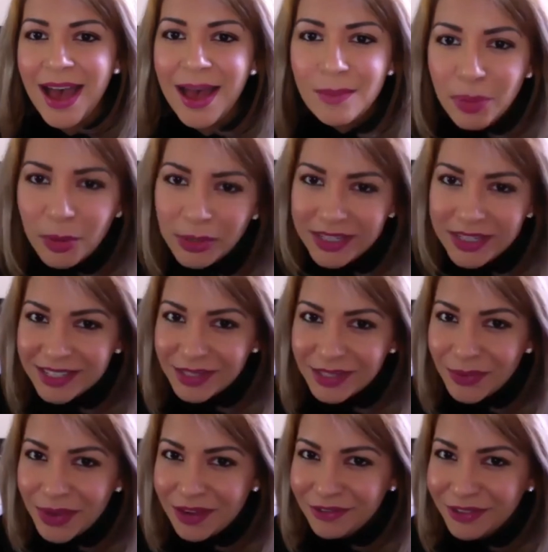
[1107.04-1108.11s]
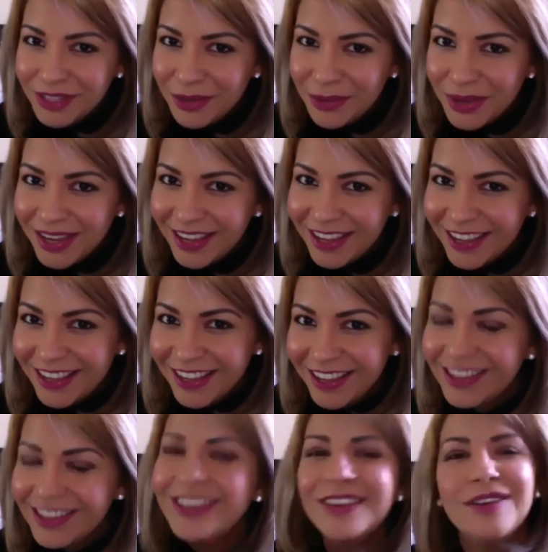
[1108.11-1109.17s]
I'm pulling this away really quick.
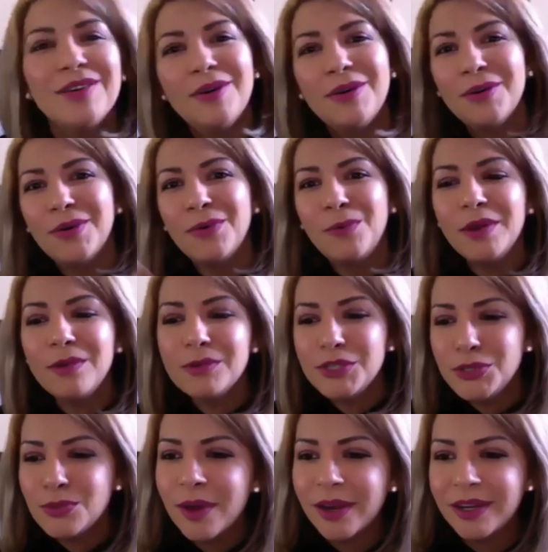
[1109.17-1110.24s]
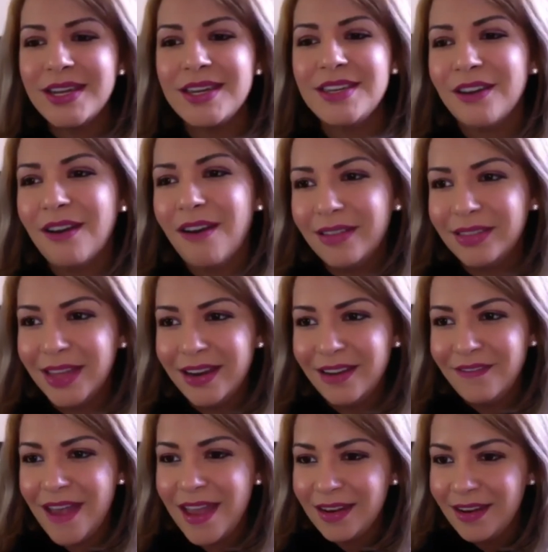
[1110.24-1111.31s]
Where would you market your online
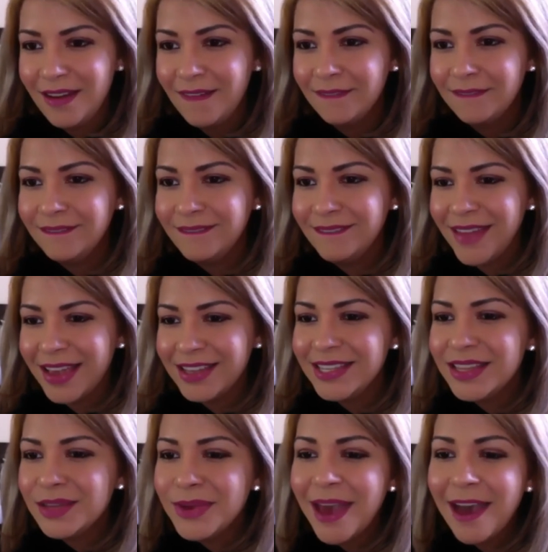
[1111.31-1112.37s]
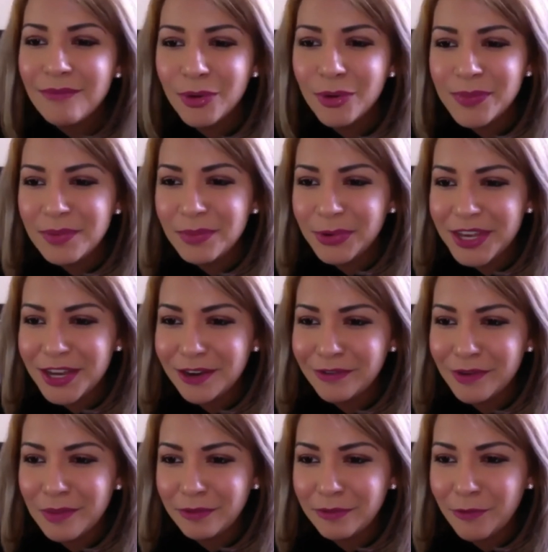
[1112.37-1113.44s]
event? I see that we have more people here
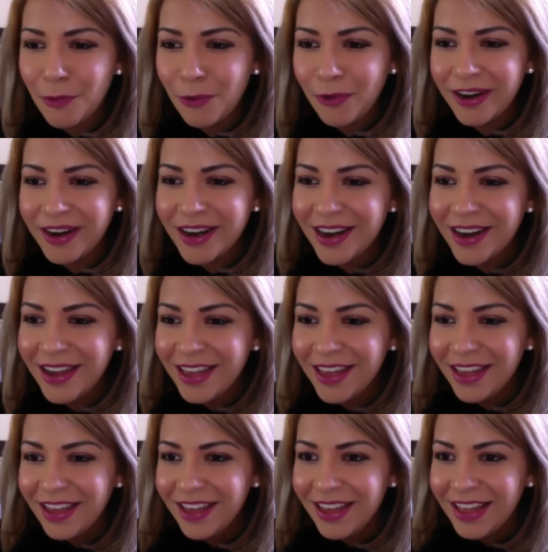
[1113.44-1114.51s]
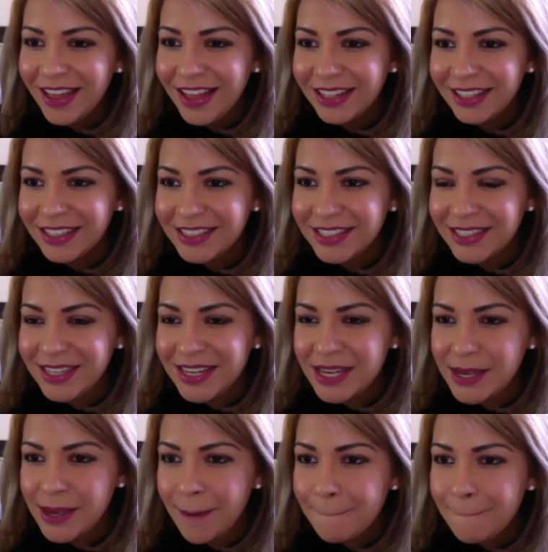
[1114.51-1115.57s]
from before. Let's
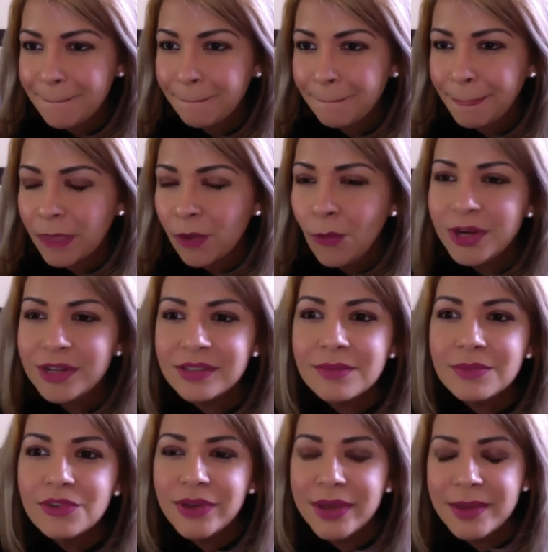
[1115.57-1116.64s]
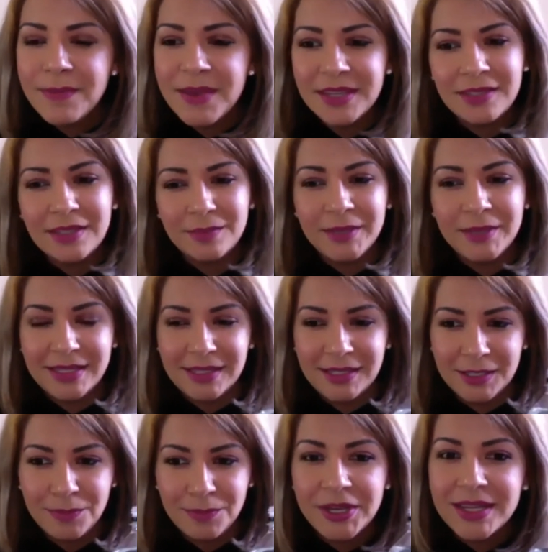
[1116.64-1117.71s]
see. What are some great
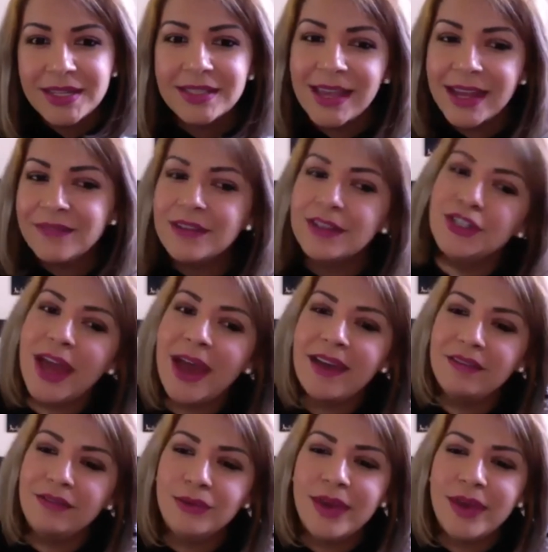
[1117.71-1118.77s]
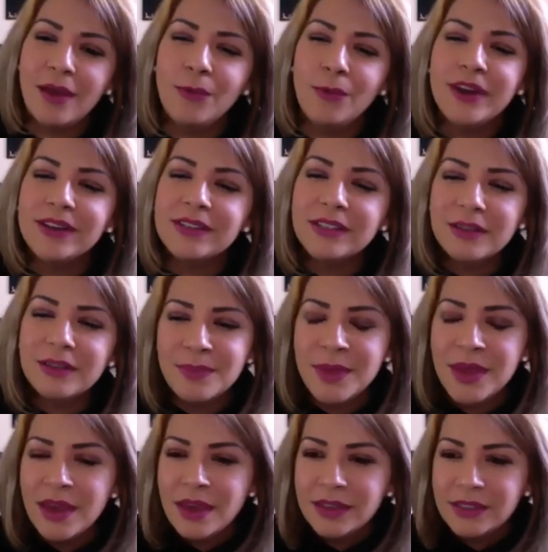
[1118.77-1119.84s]
places? Put inside of the chat if you can. Where are
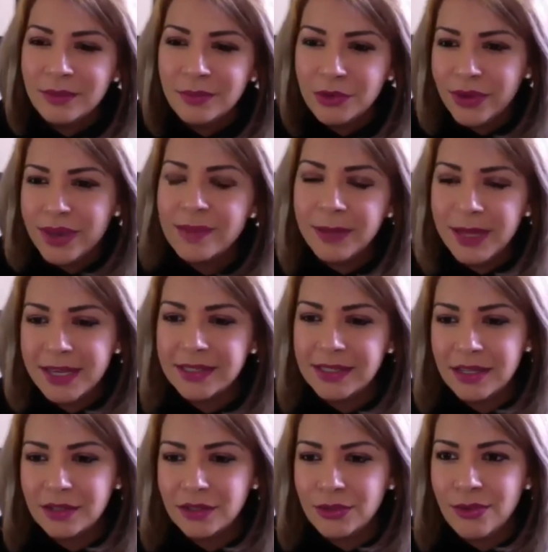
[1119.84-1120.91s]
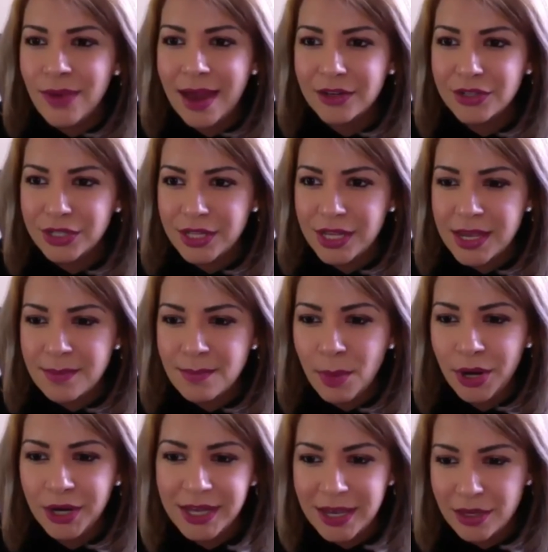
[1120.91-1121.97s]
some great places to actually
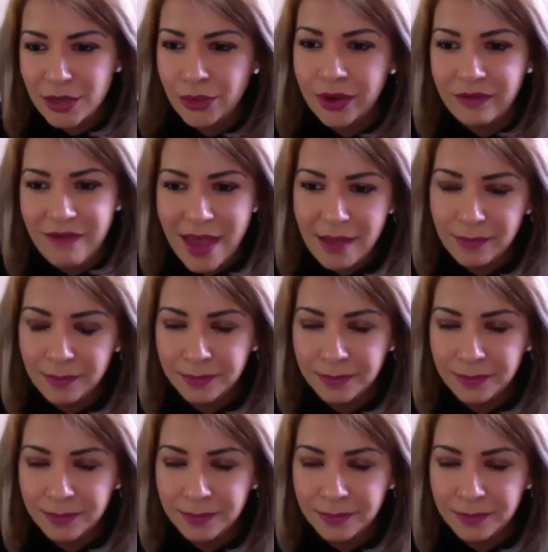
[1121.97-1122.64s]
market your event?